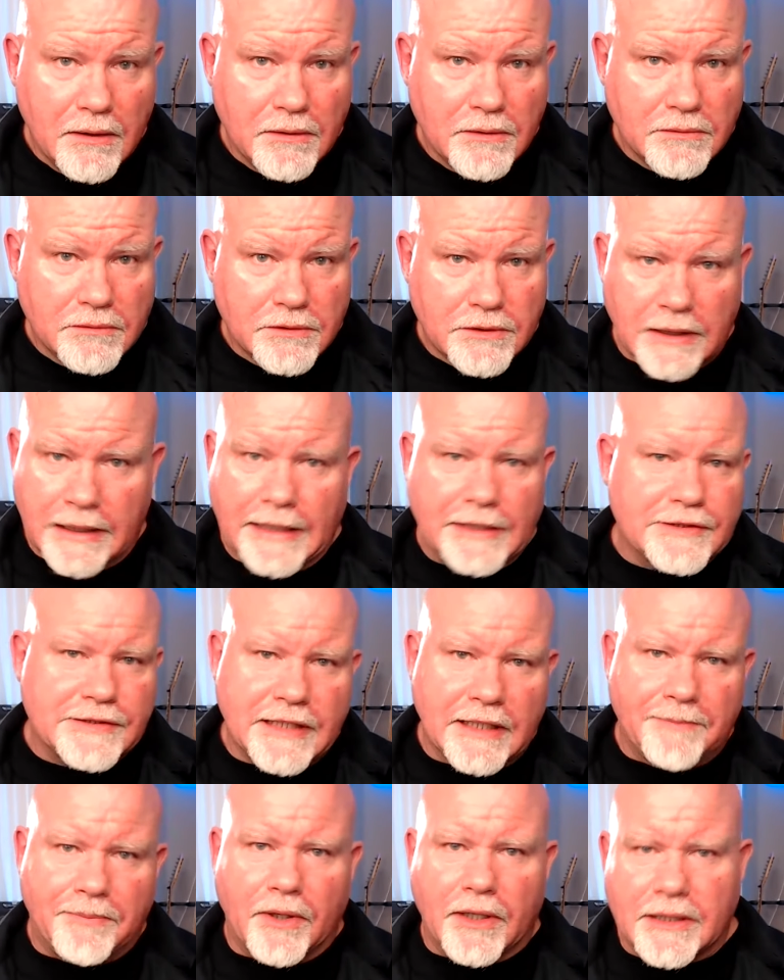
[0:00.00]
can I just
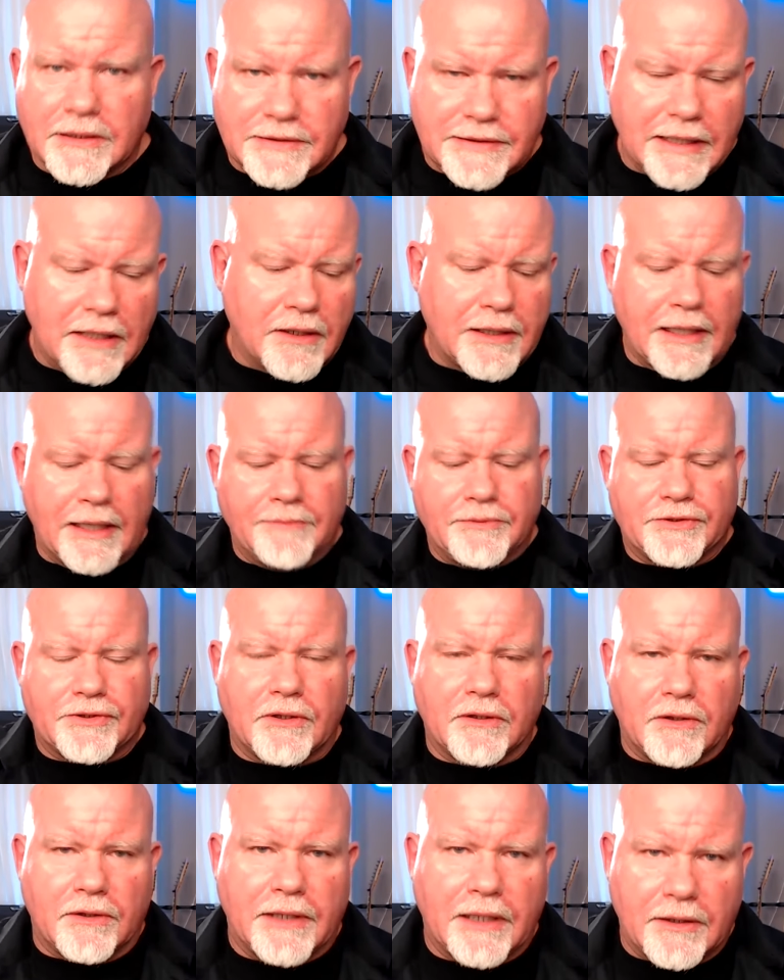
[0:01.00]
get a book and say, okay, I'm just
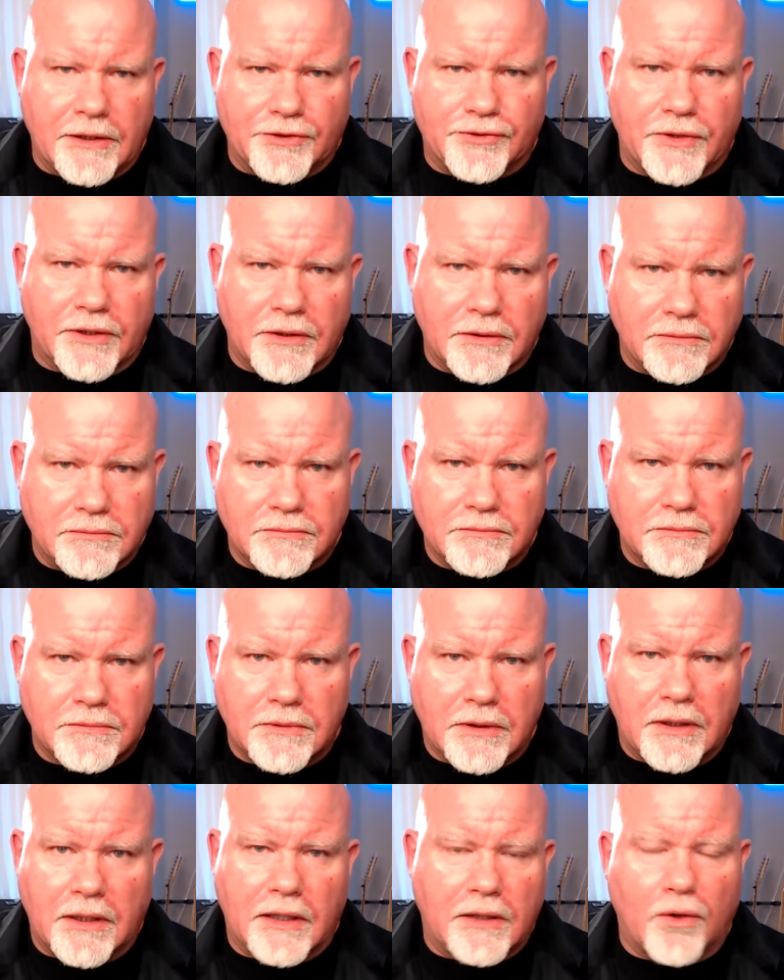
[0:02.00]
going to learn how to drill
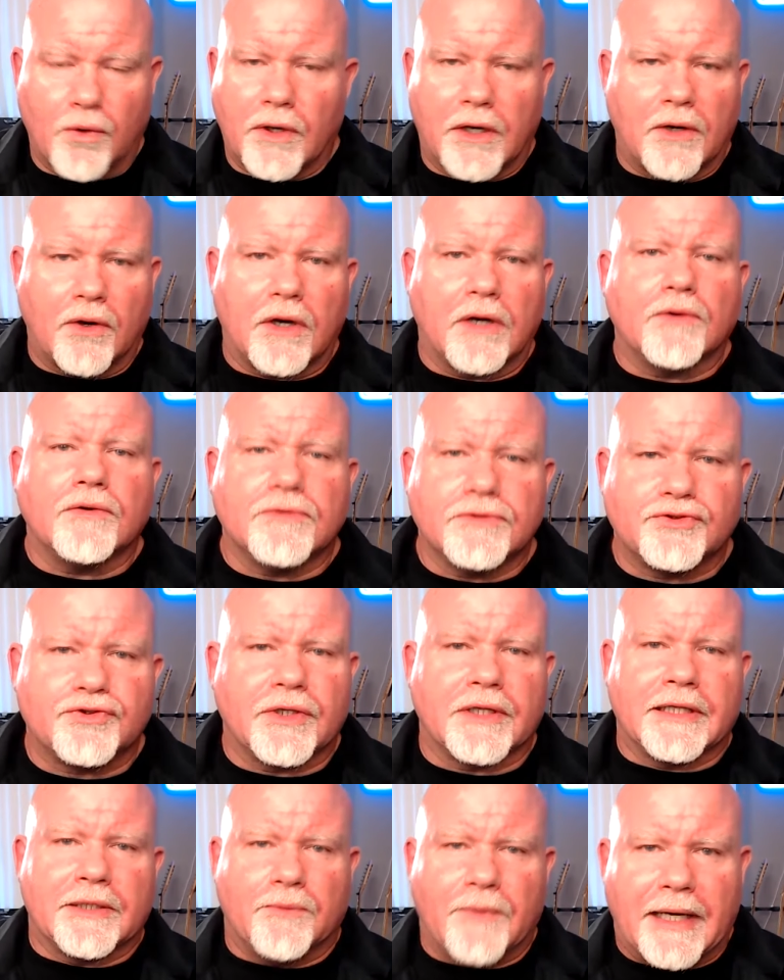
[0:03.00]
or
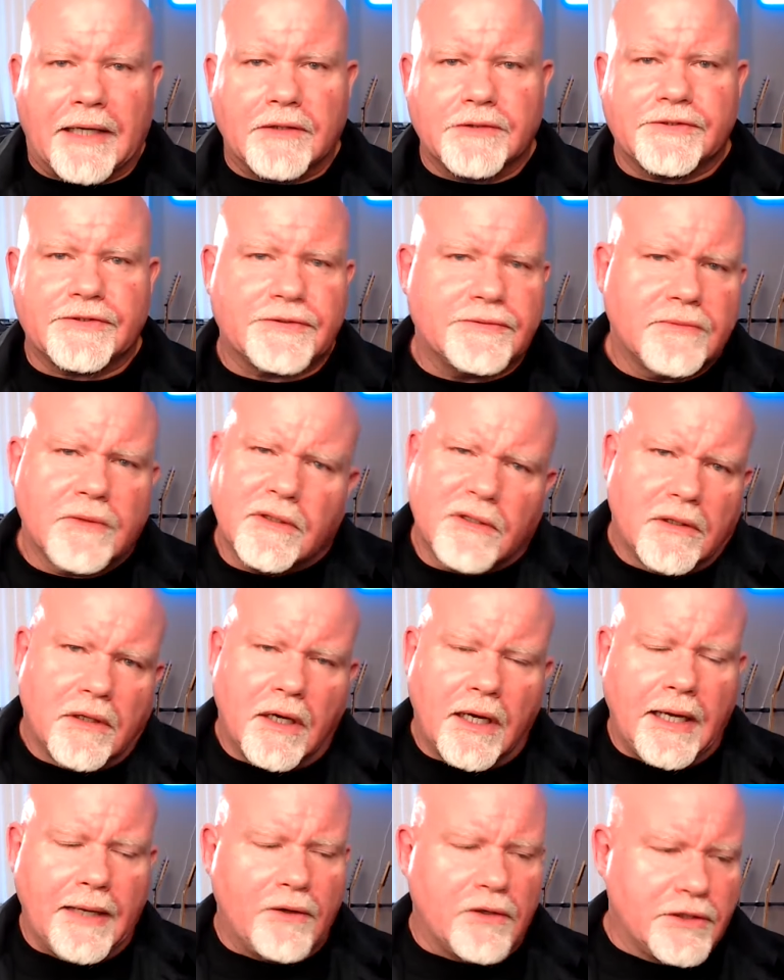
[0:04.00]
drilling wells?
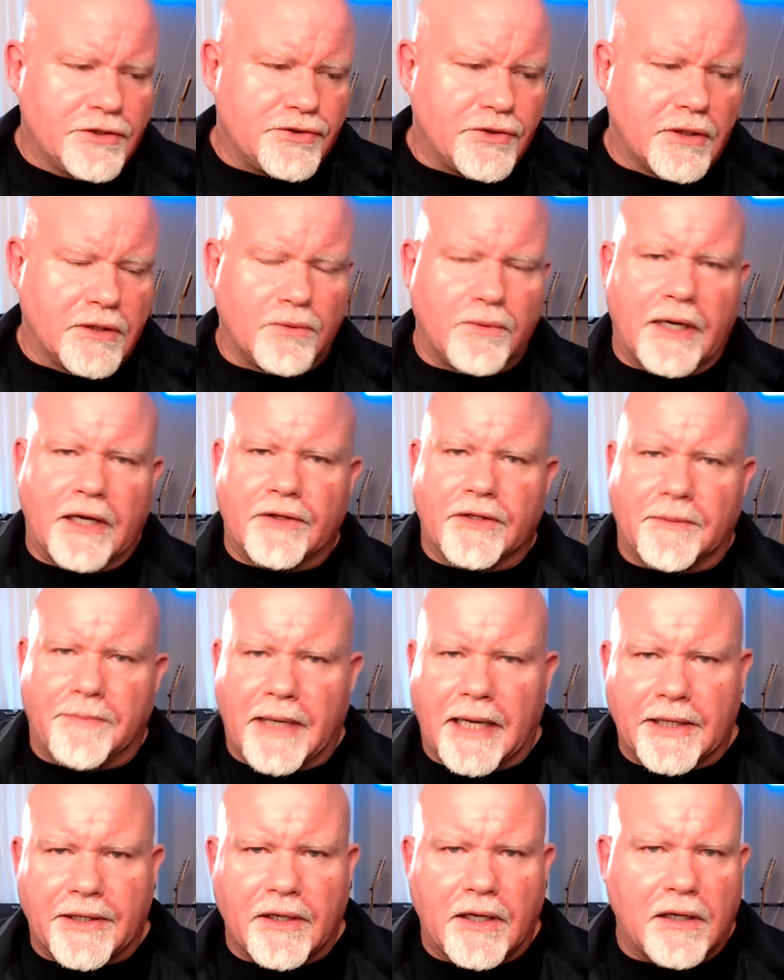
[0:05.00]
I'm going to drill a well in the
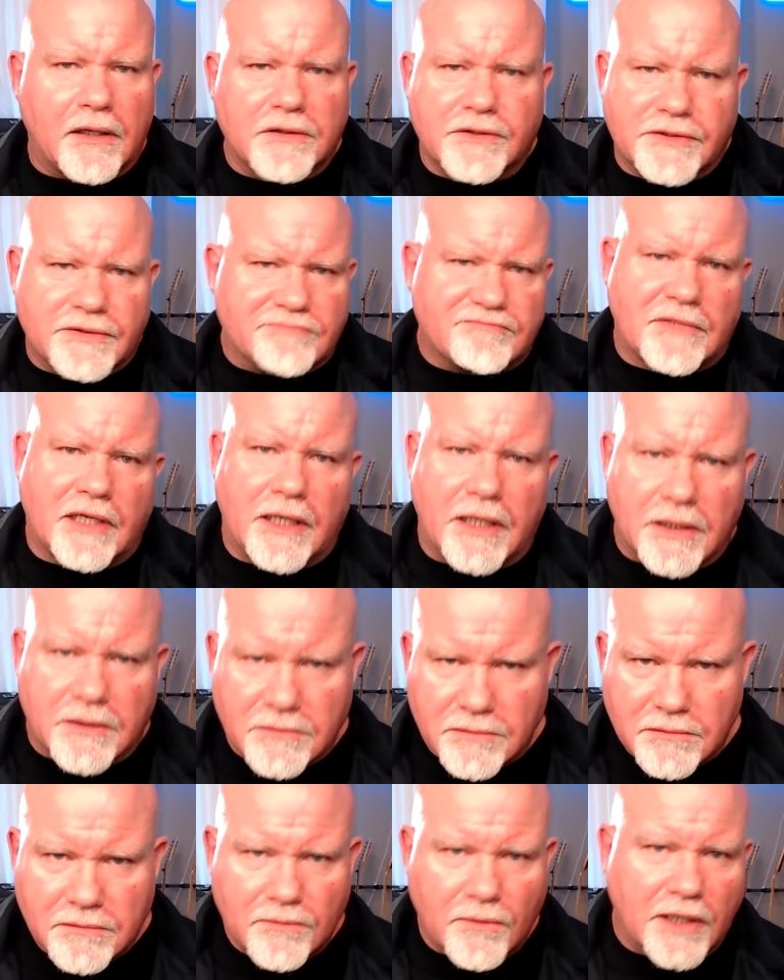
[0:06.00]
backyard. I'll just kind of
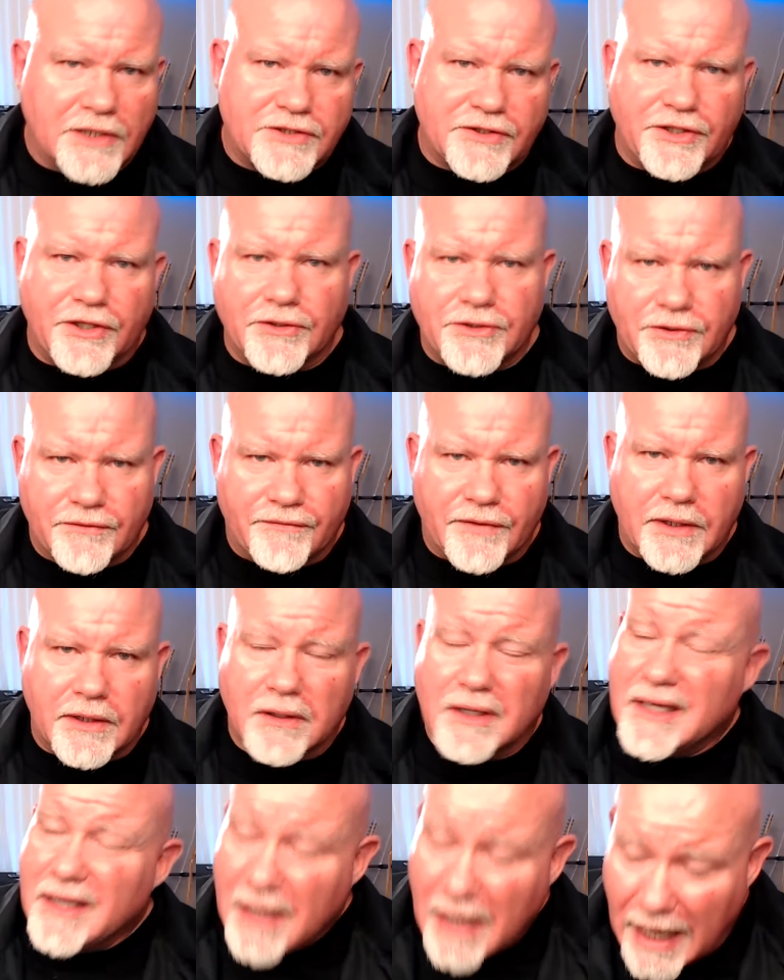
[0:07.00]
watch a YouTube video.
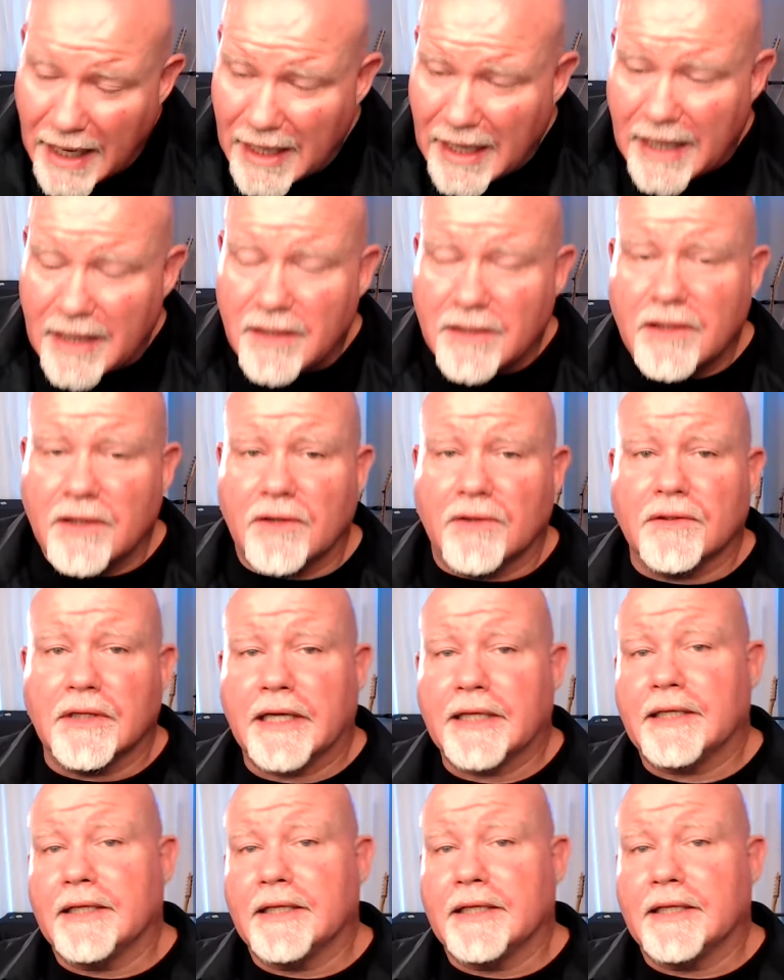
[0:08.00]
I don't know. Like